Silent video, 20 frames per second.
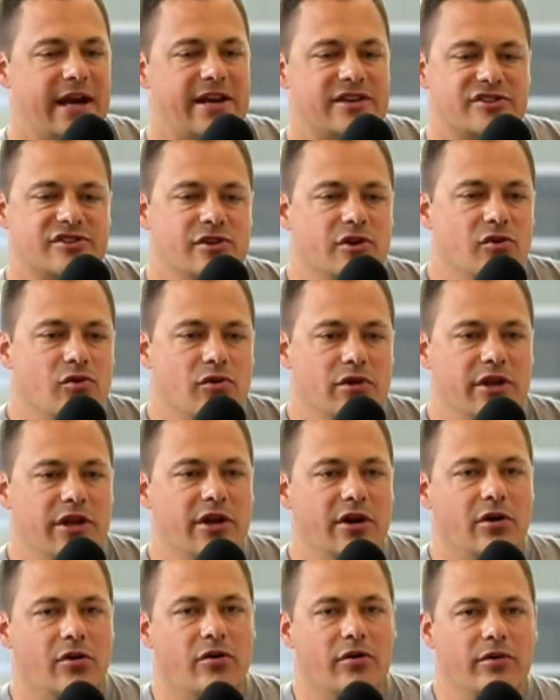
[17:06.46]
Yeah,
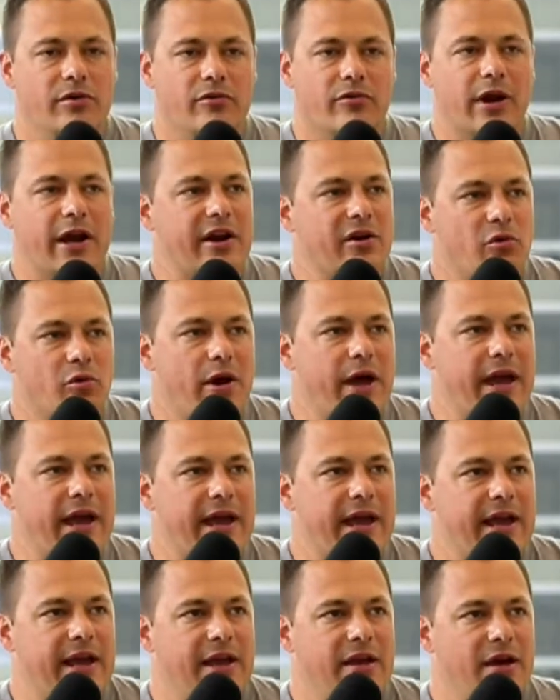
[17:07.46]
so, right
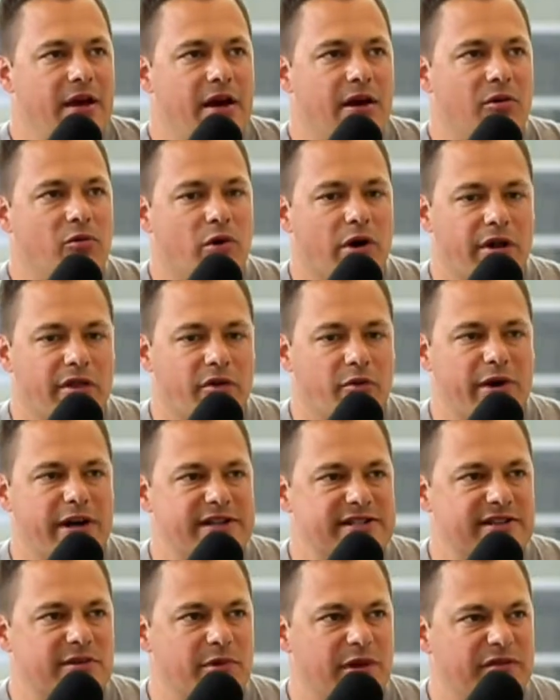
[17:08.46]
away, one of the
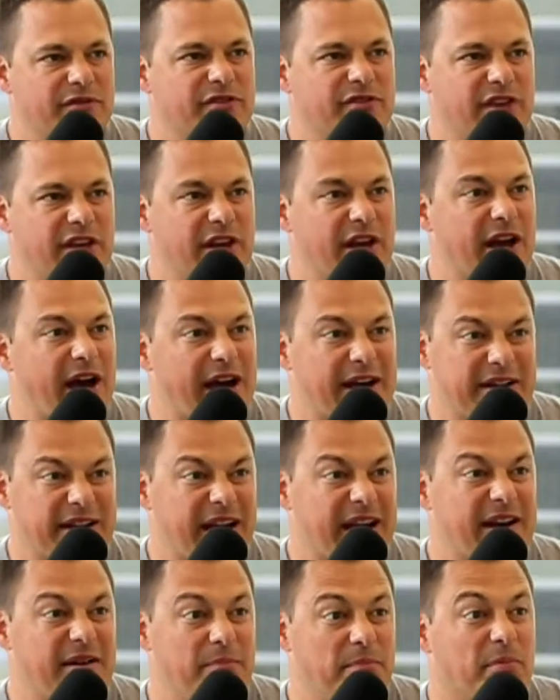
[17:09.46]
ways that we've seen God
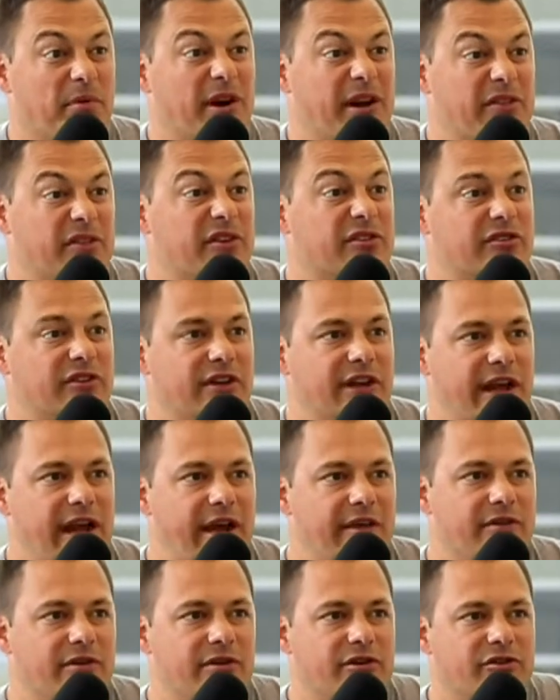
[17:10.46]
kind of bring this
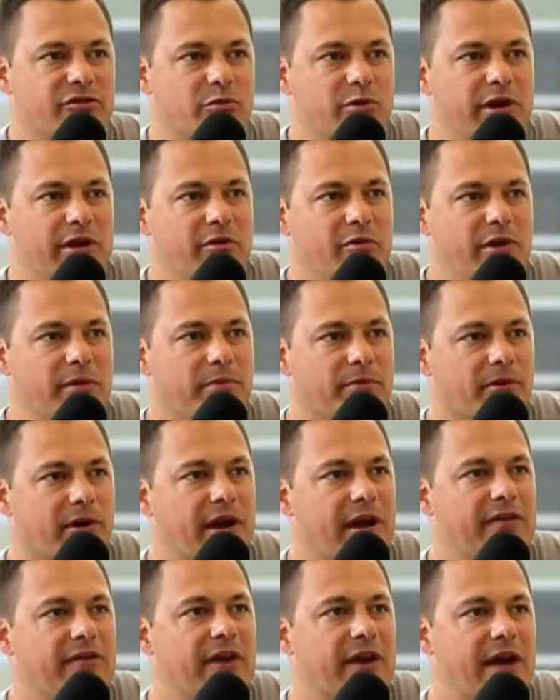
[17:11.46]
together is we
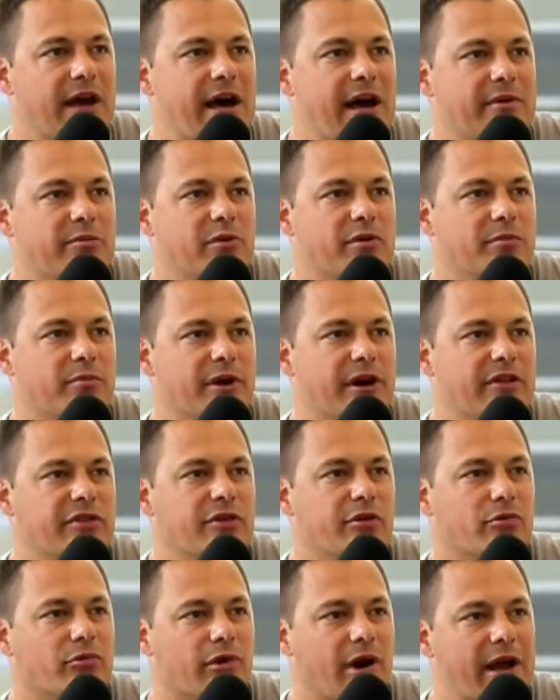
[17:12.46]
prayed that God would
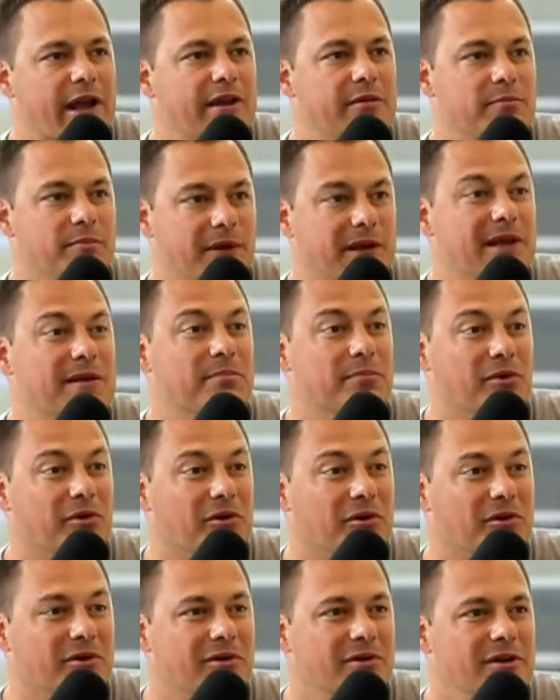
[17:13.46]
bring the right
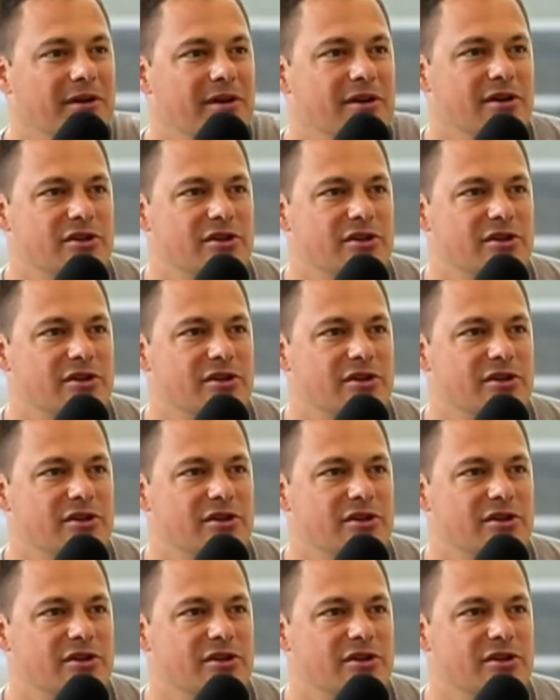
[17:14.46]
people